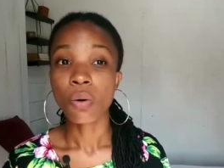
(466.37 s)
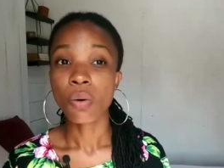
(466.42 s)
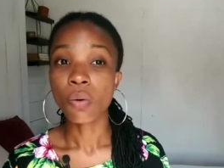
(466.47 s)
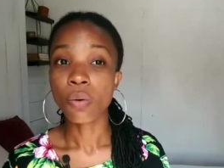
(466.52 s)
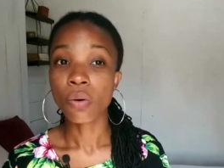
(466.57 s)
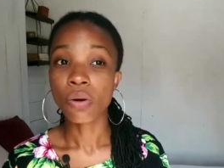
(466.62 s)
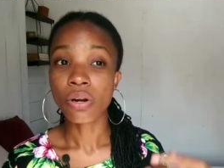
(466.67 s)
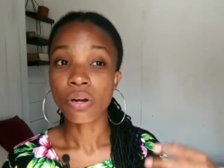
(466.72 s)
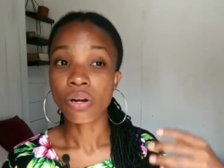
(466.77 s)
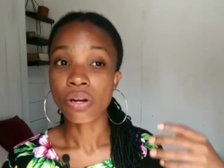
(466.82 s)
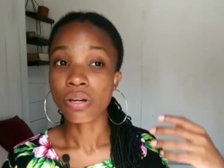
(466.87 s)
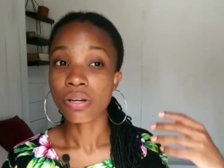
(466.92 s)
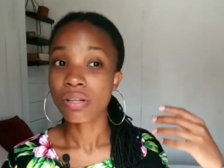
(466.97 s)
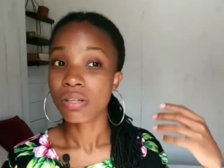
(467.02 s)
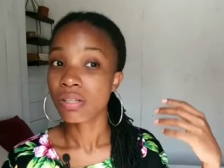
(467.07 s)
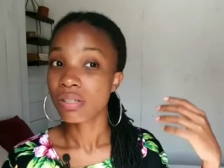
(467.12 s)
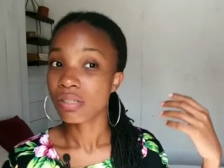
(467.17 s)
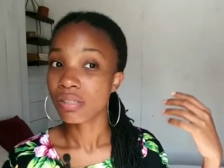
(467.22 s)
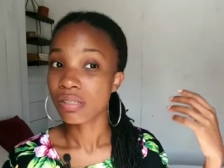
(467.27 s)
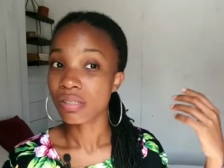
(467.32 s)
or
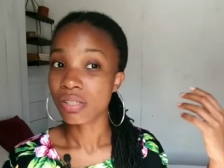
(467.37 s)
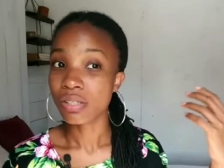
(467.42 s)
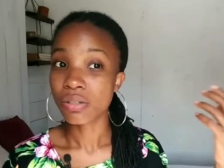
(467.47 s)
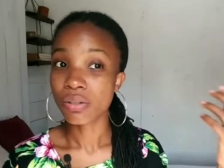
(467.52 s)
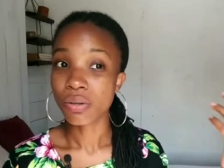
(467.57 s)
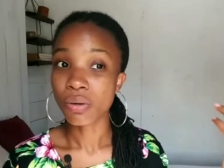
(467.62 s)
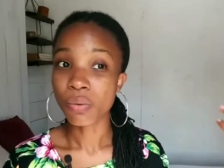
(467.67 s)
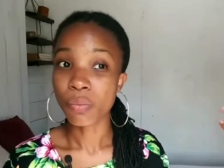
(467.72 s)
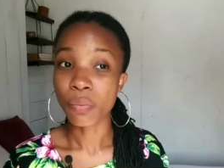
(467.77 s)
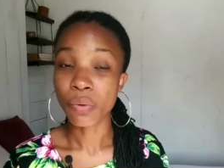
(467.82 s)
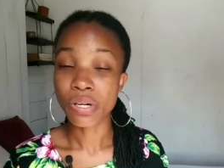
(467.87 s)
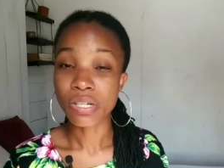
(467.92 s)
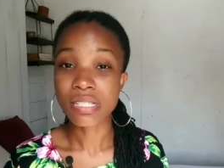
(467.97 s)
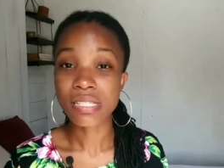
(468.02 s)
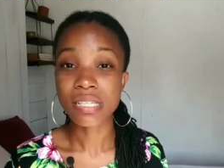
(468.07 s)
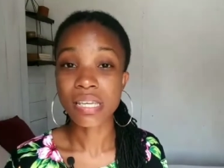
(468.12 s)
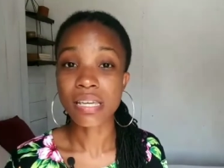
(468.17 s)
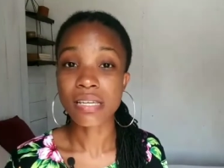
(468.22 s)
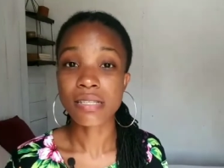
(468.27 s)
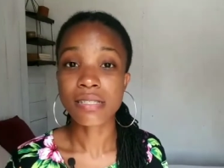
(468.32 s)
you know
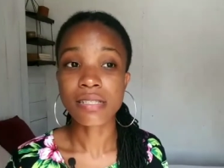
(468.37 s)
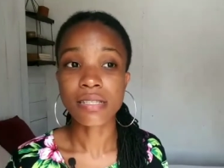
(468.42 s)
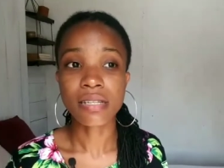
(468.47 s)
worst case